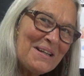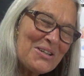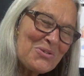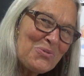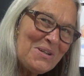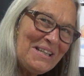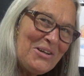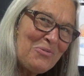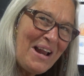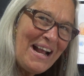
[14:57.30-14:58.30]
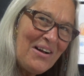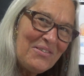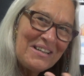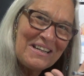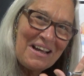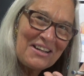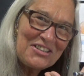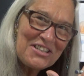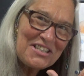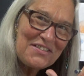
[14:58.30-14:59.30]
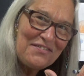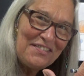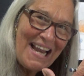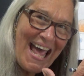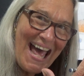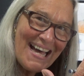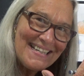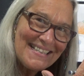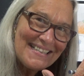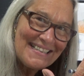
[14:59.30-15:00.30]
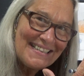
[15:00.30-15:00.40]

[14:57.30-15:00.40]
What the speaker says: that it's really round and not just flat.